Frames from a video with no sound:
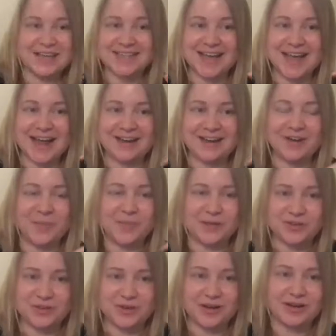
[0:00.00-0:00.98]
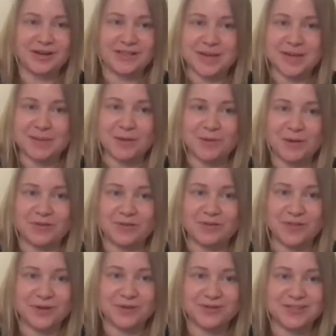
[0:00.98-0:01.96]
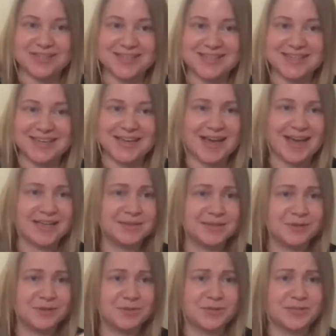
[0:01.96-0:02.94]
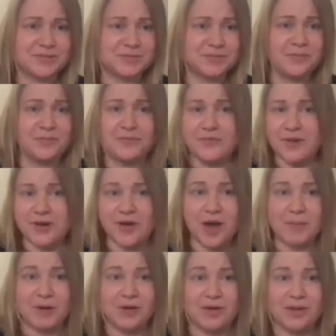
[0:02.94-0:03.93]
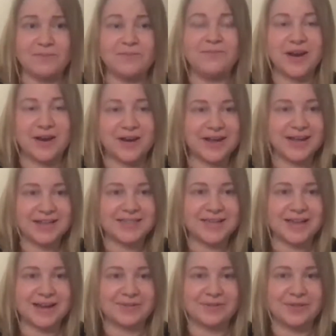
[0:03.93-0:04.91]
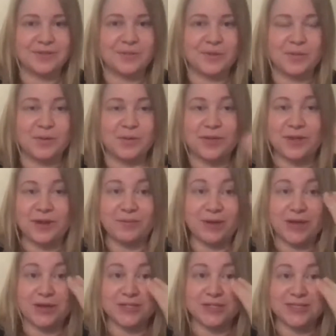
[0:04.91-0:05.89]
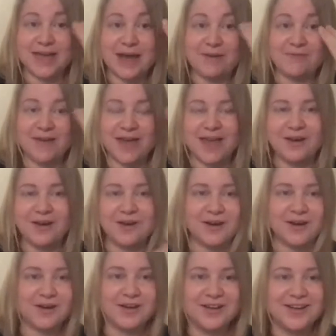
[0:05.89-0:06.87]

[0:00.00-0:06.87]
I had an opportunity to demo one of those at CES, which was phenomenal. I'm very excited for the moment that we can just have AR